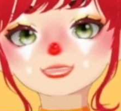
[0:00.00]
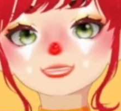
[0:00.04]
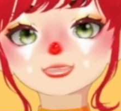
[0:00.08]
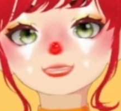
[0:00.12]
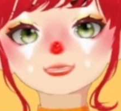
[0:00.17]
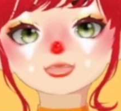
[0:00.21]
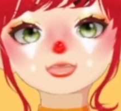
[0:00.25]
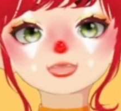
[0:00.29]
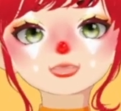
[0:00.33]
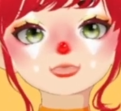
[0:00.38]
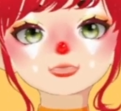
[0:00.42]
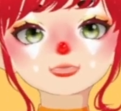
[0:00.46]
I
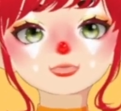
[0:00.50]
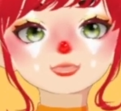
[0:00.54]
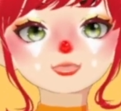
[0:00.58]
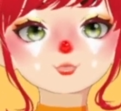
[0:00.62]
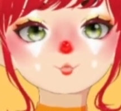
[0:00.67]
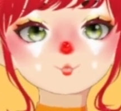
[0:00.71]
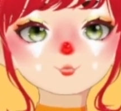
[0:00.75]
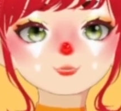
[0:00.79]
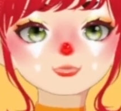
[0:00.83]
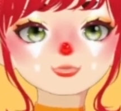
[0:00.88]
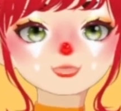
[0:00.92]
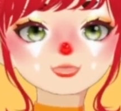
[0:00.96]
like her
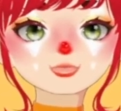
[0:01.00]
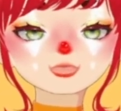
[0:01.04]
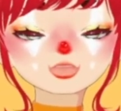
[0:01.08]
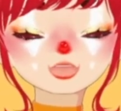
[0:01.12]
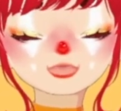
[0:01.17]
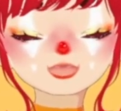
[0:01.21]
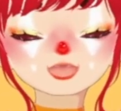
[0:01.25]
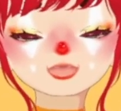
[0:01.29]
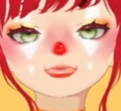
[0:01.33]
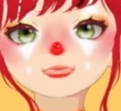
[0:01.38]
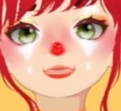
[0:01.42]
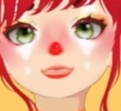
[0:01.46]
too. She's a little
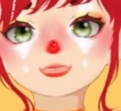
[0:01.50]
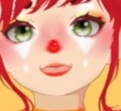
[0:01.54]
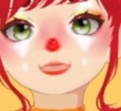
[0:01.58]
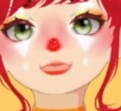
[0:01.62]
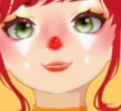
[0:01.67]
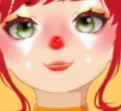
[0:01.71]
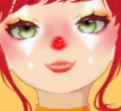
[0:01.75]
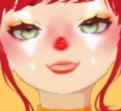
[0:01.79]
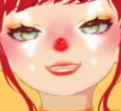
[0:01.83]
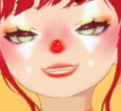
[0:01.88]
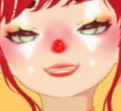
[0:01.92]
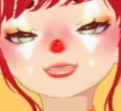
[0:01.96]
controversial,
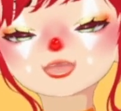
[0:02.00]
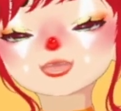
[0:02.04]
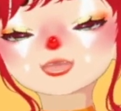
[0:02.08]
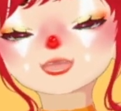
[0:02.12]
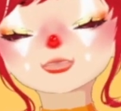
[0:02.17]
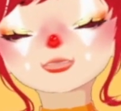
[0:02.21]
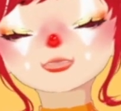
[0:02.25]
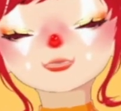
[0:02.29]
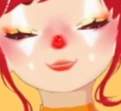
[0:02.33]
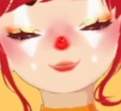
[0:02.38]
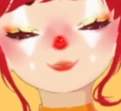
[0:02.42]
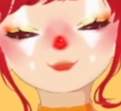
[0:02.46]
but I like her.